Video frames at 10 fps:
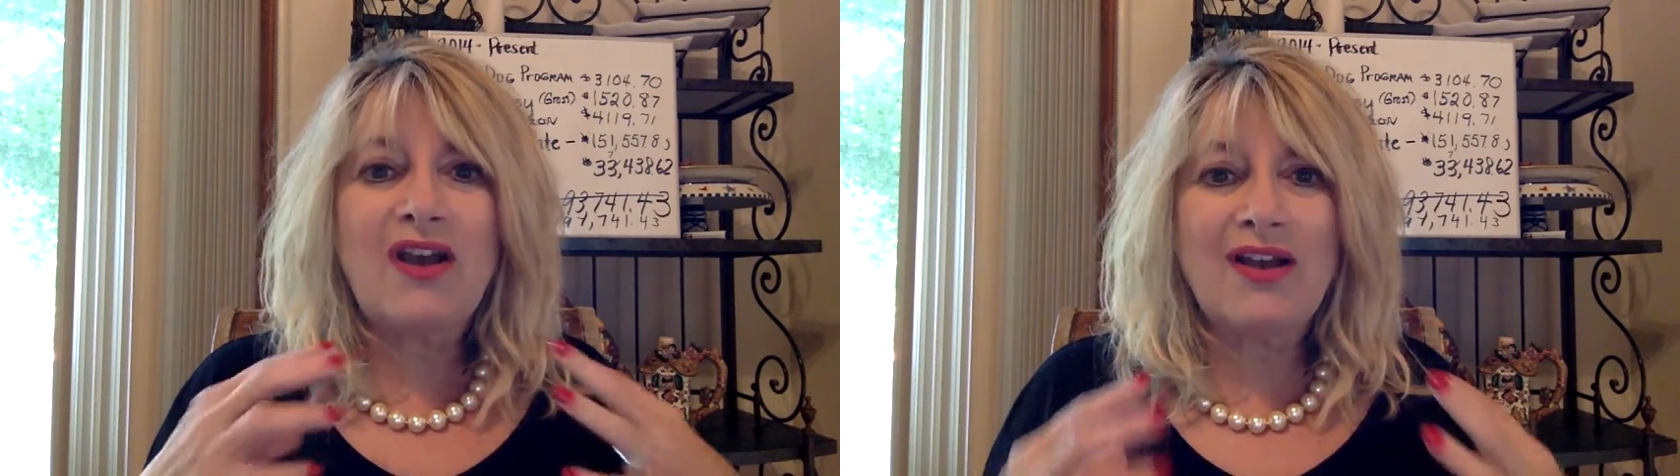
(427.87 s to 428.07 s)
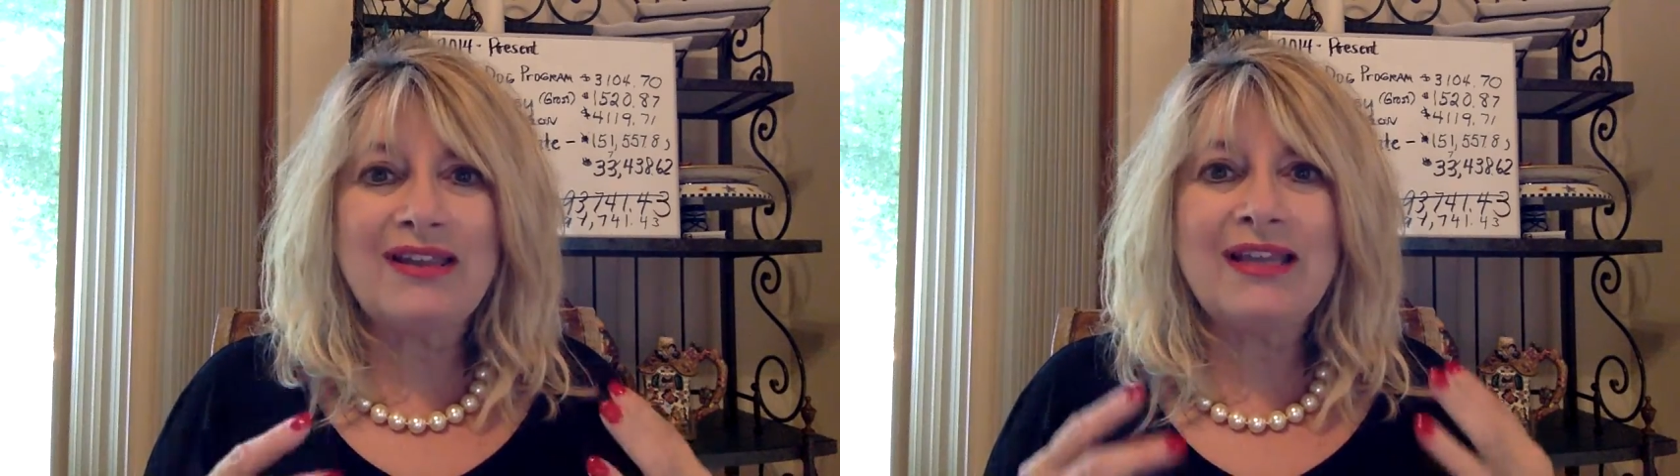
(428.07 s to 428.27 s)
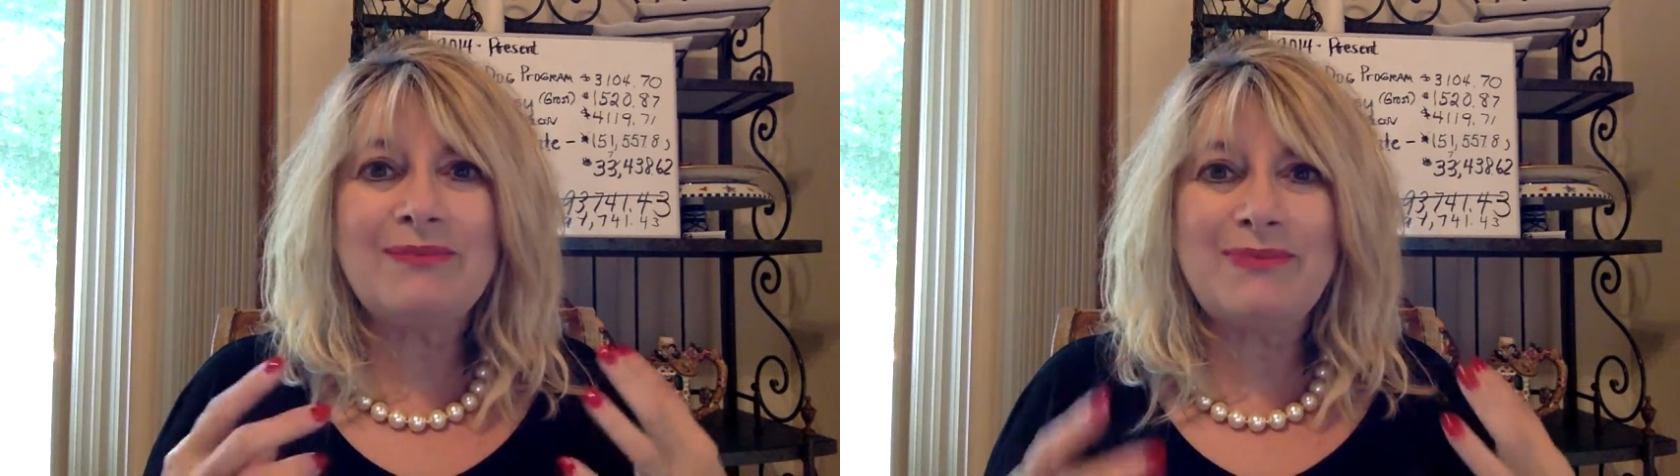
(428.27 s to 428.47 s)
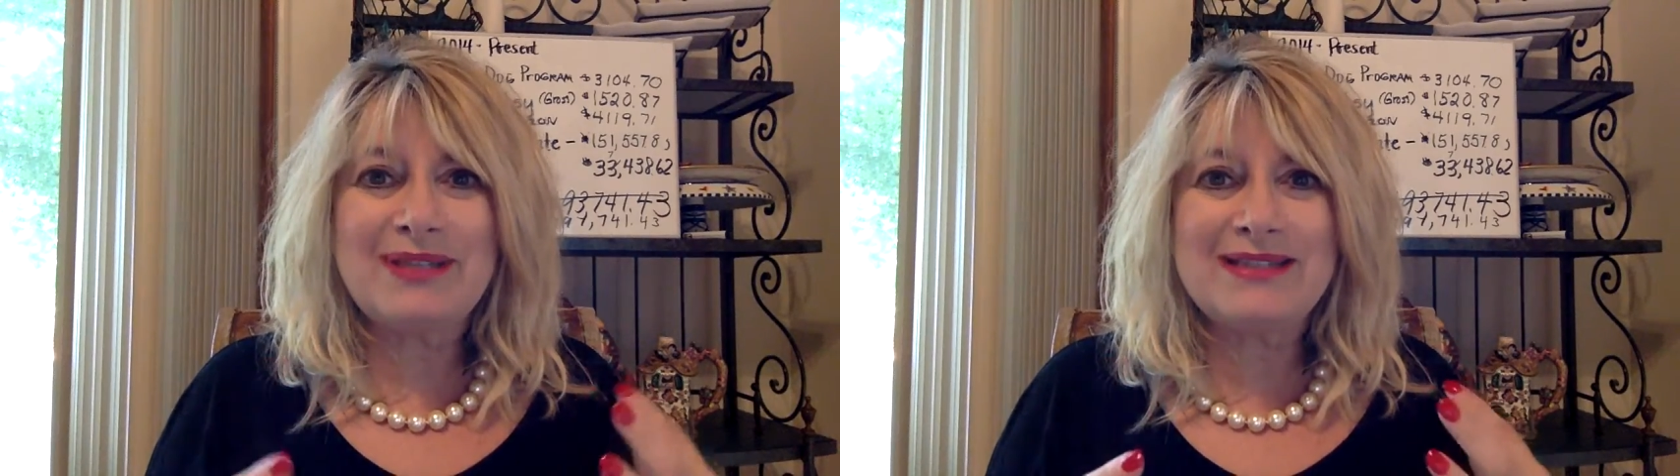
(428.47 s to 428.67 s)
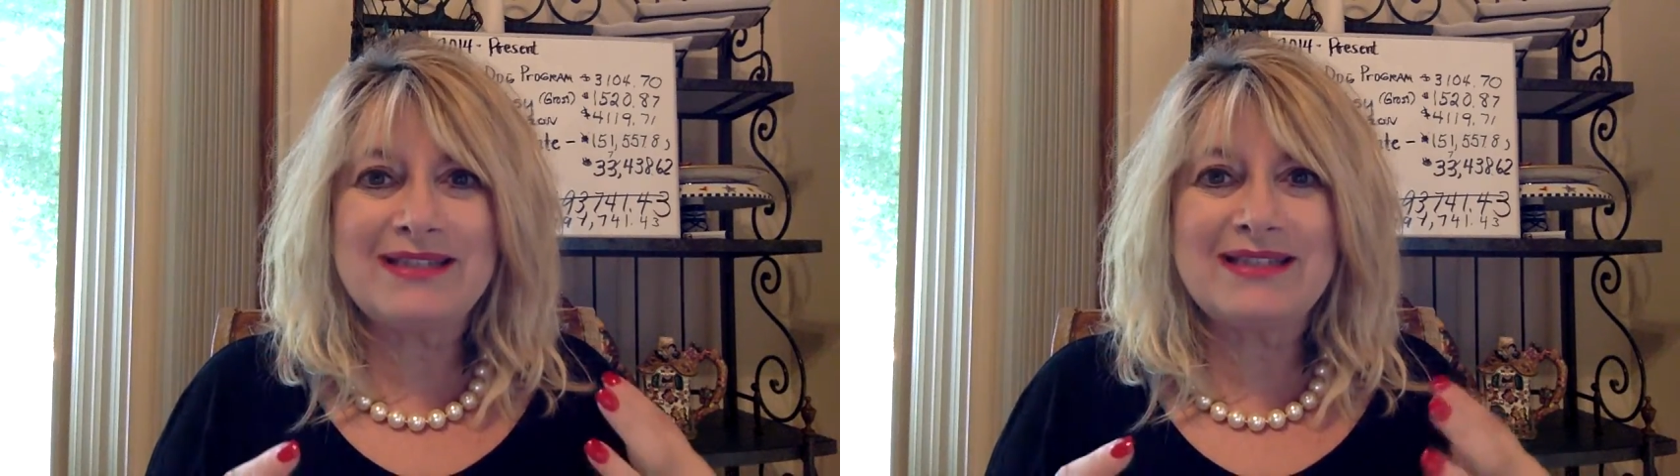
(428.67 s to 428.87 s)
online
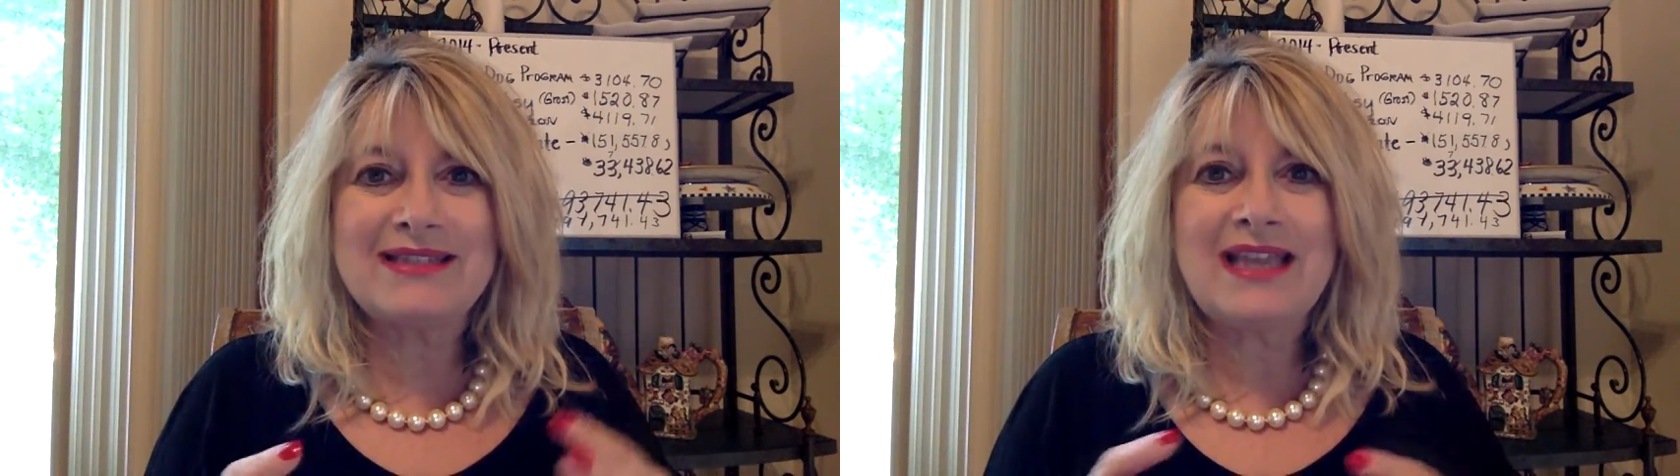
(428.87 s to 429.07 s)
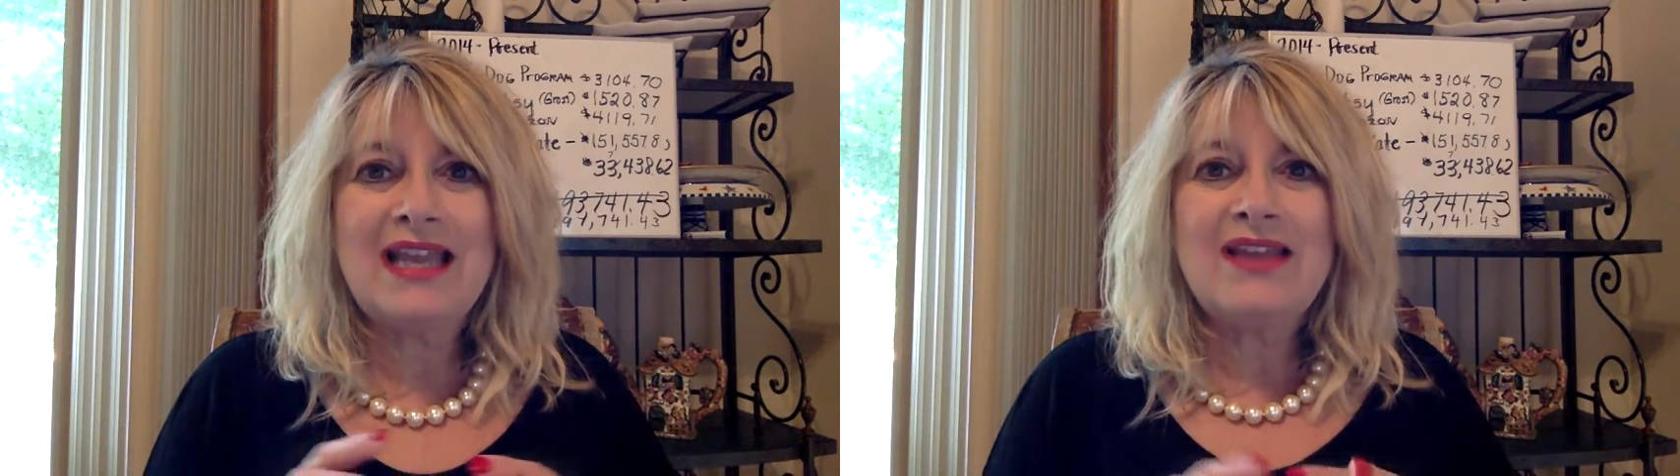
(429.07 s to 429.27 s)
business